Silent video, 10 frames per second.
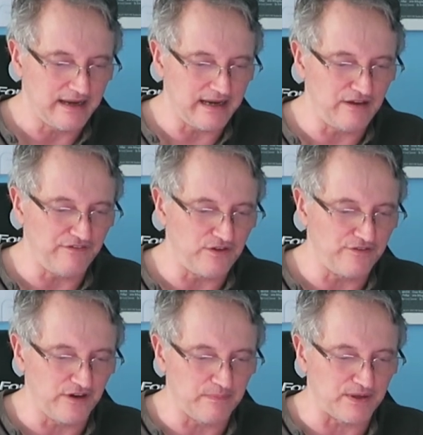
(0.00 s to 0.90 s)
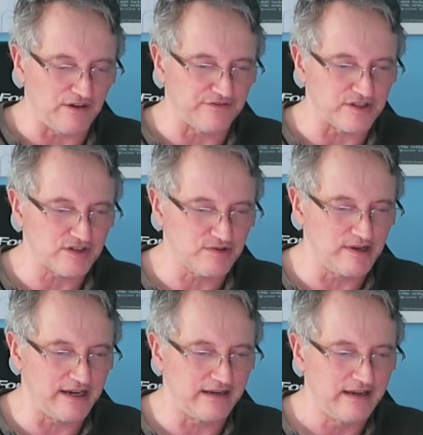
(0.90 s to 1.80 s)
And if you flip it off the
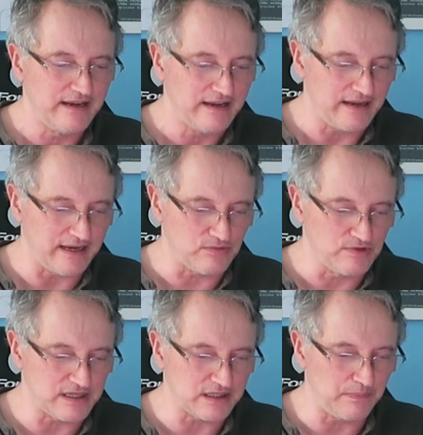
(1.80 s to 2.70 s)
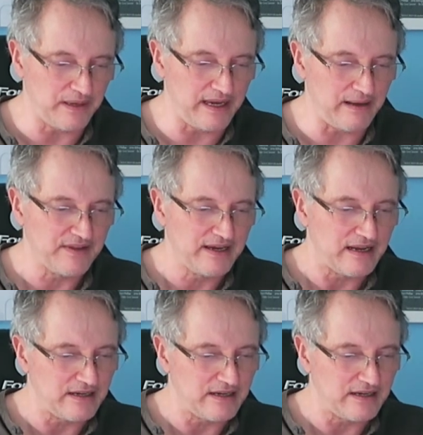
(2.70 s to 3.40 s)
screen, it will disappear.